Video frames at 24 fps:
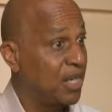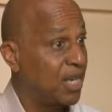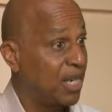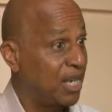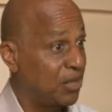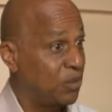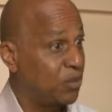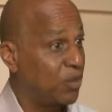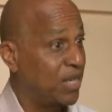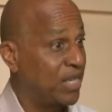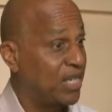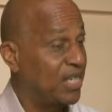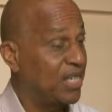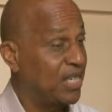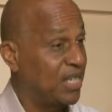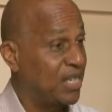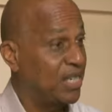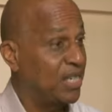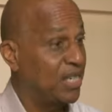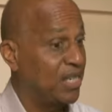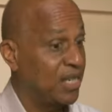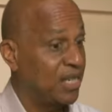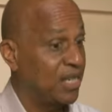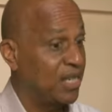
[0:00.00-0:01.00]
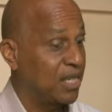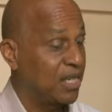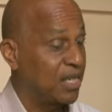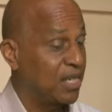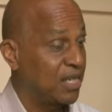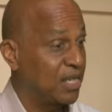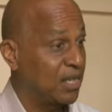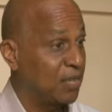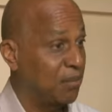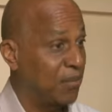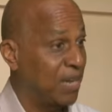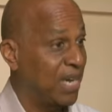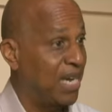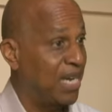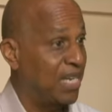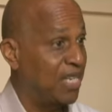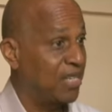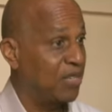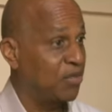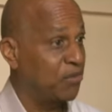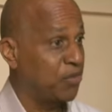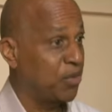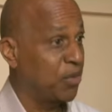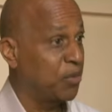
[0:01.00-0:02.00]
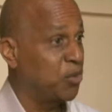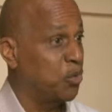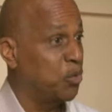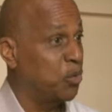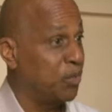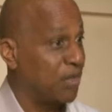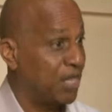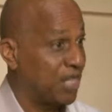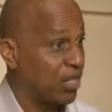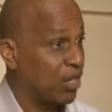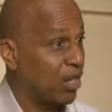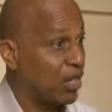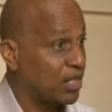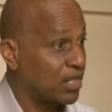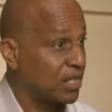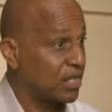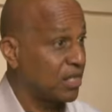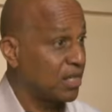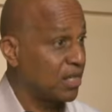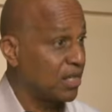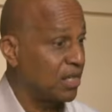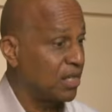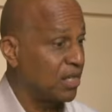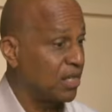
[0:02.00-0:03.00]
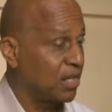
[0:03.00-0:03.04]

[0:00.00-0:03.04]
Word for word: And when uh, the Mayan from whom he got it